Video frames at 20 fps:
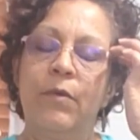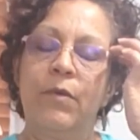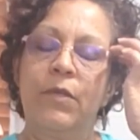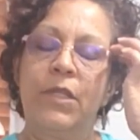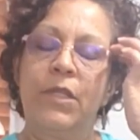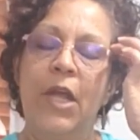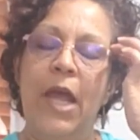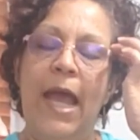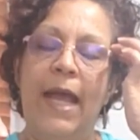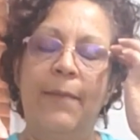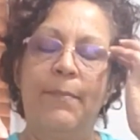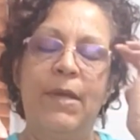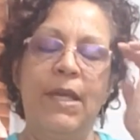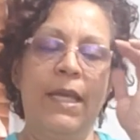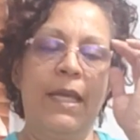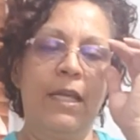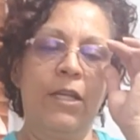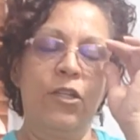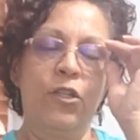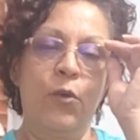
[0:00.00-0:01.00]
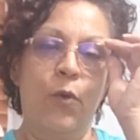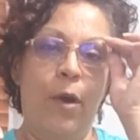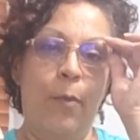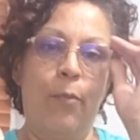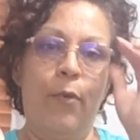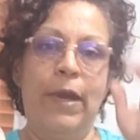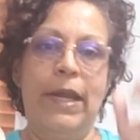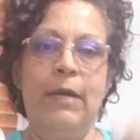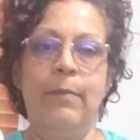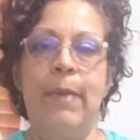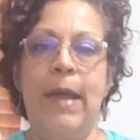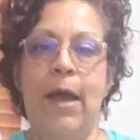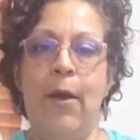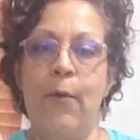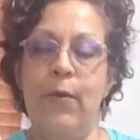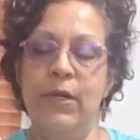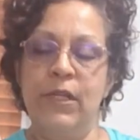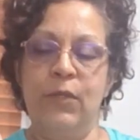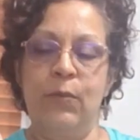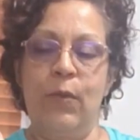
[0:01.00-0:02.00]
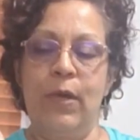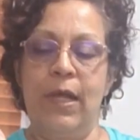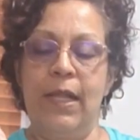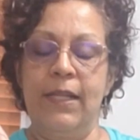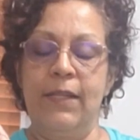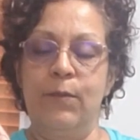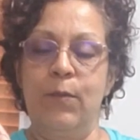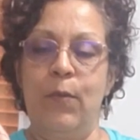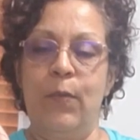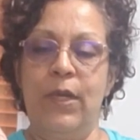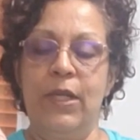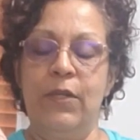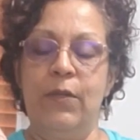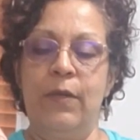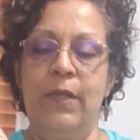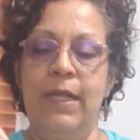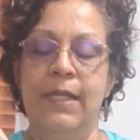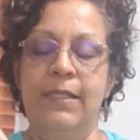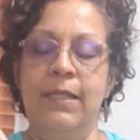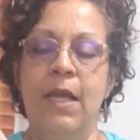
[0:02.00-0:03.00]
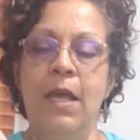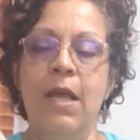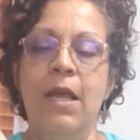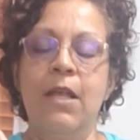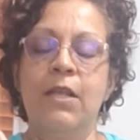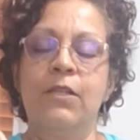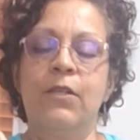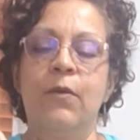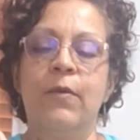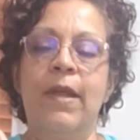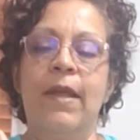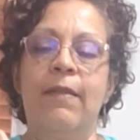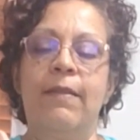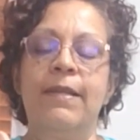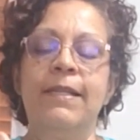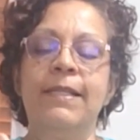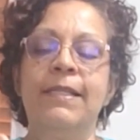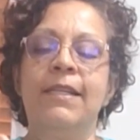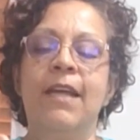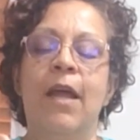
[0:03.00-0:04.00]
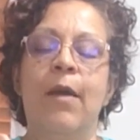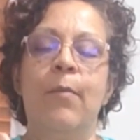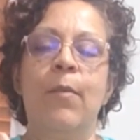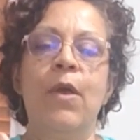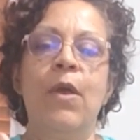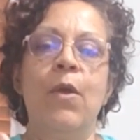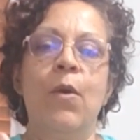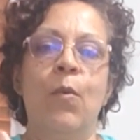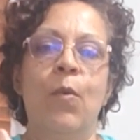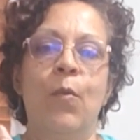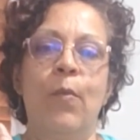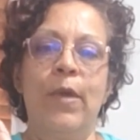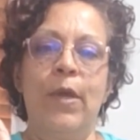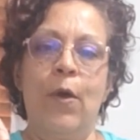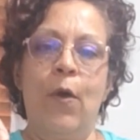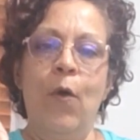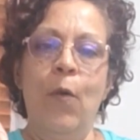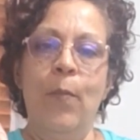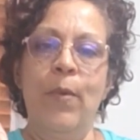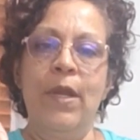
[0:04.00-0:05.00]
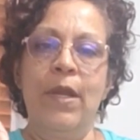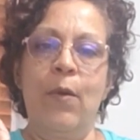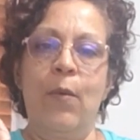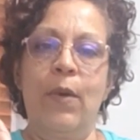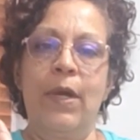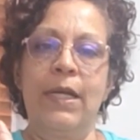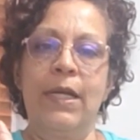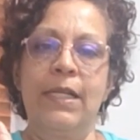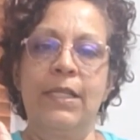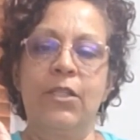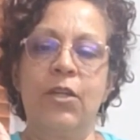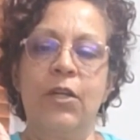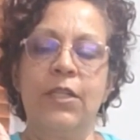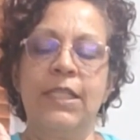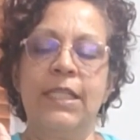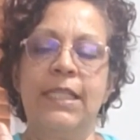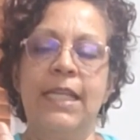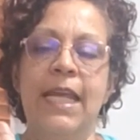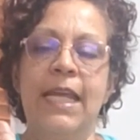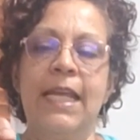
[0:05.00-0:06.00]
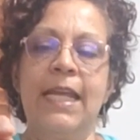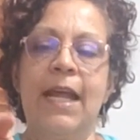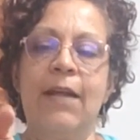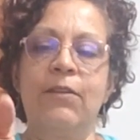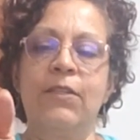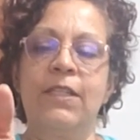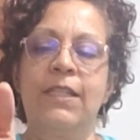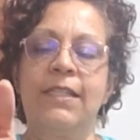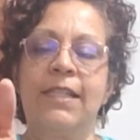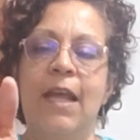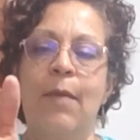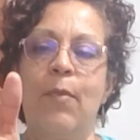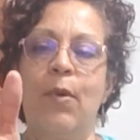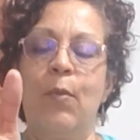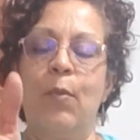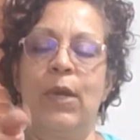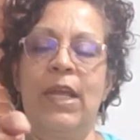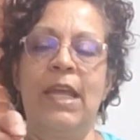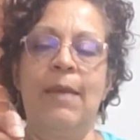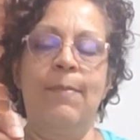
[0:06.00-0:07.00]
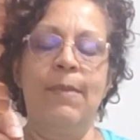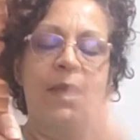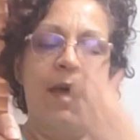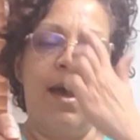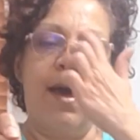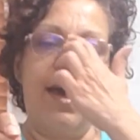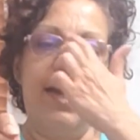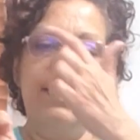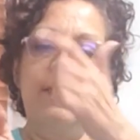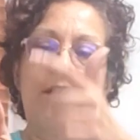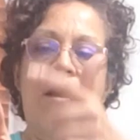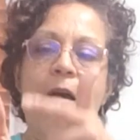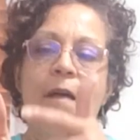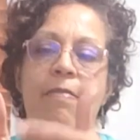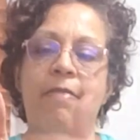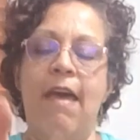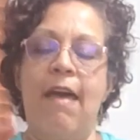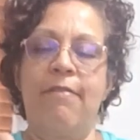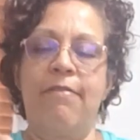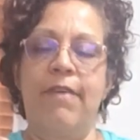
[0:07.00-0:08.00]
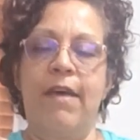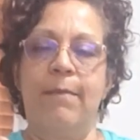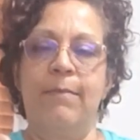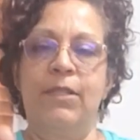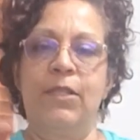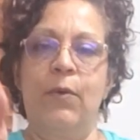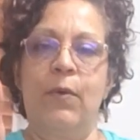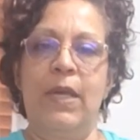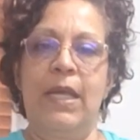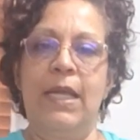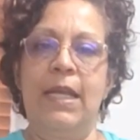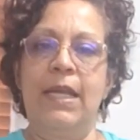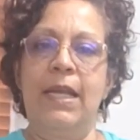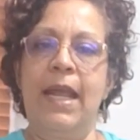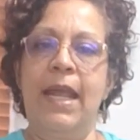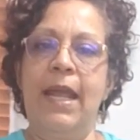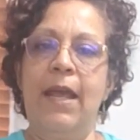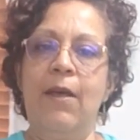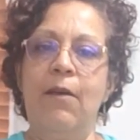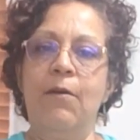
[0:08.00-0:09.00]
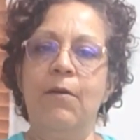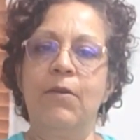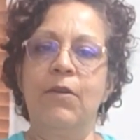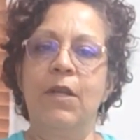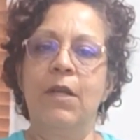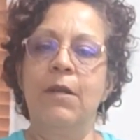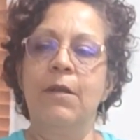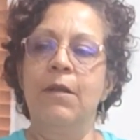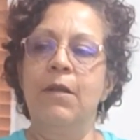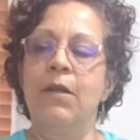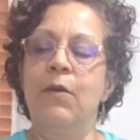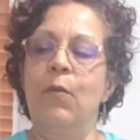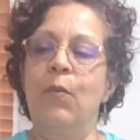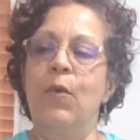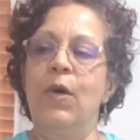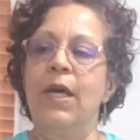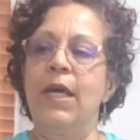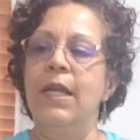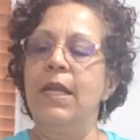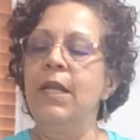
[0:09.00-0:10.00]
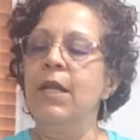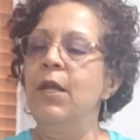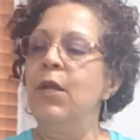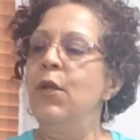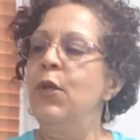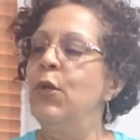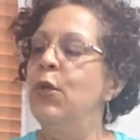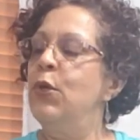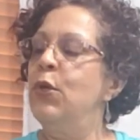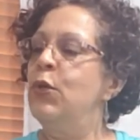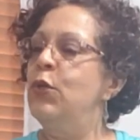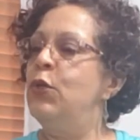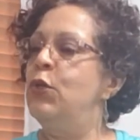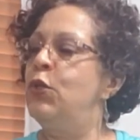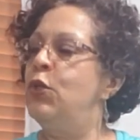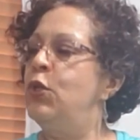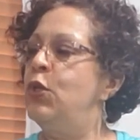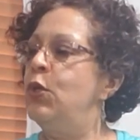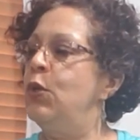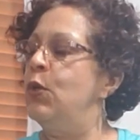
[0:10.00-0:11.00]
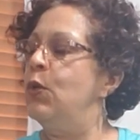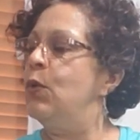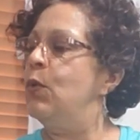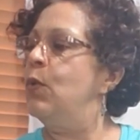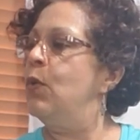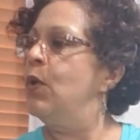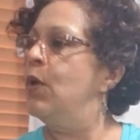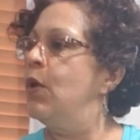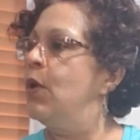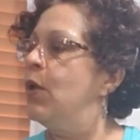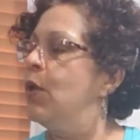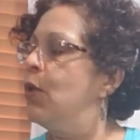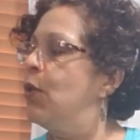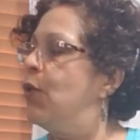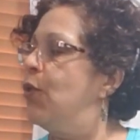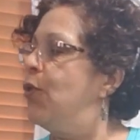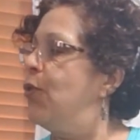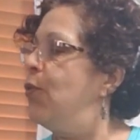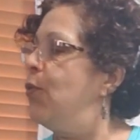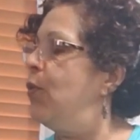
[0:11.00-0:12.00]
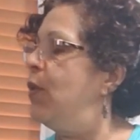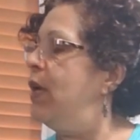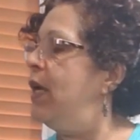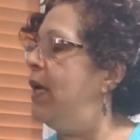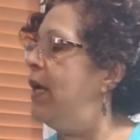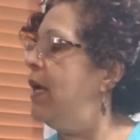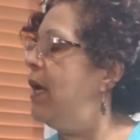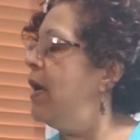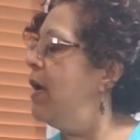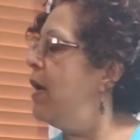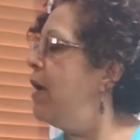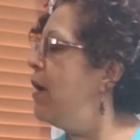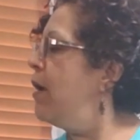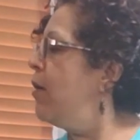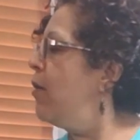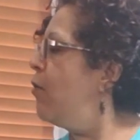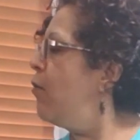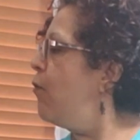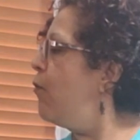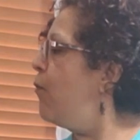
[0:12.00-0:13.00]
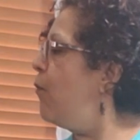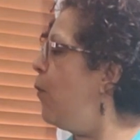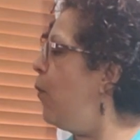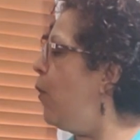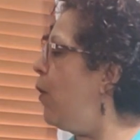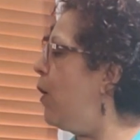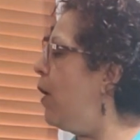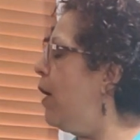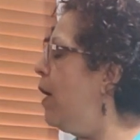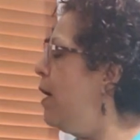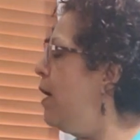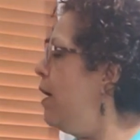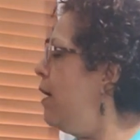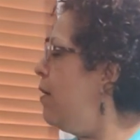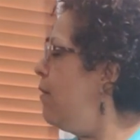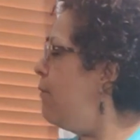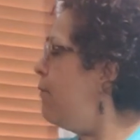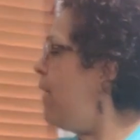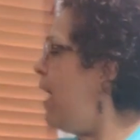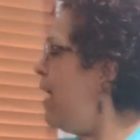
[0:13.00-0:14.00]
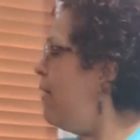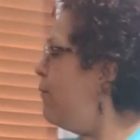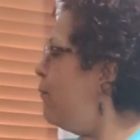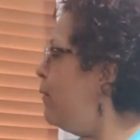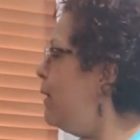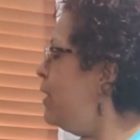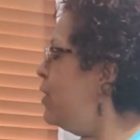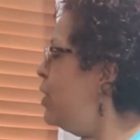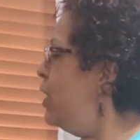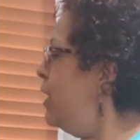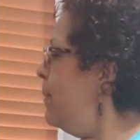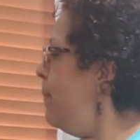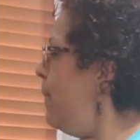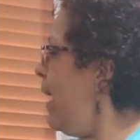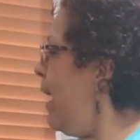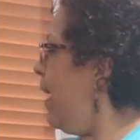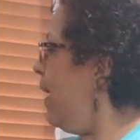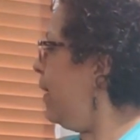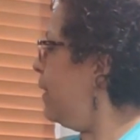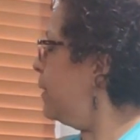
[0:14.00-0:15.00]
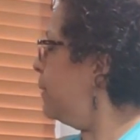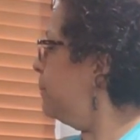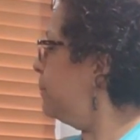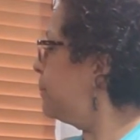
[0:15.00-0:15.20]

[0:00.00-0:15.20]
tapping into our brain power as well as when we do this. So now this time, when we open it, we're going to start to take it out to the side, but we're keeping the eyes on that thumb. So inhale, 1, 2, 3, 4, 5, reaching back,